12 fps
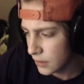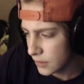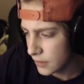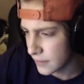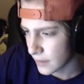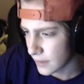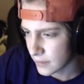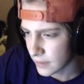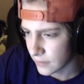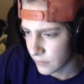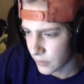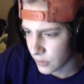
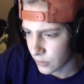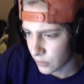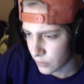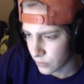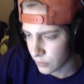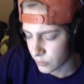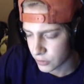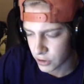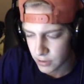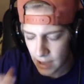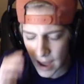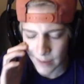sixty views, which
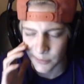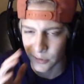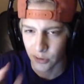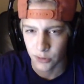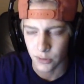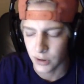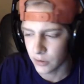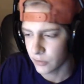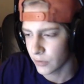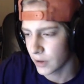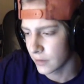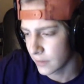is absolutely
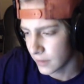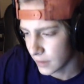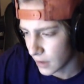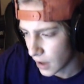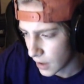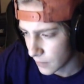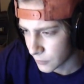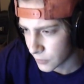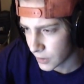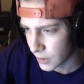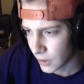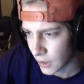crazy. I'm just
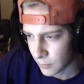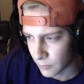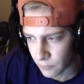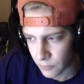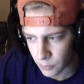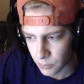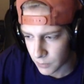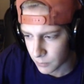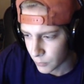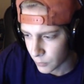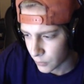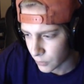going to name a few
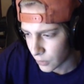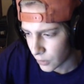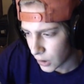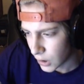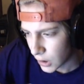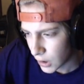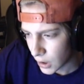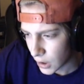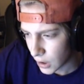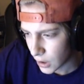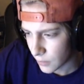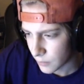people
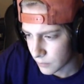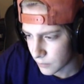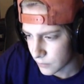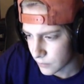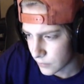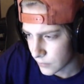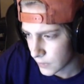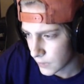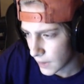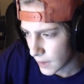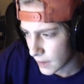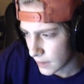um,
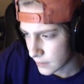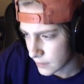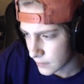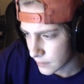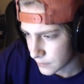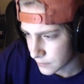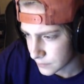that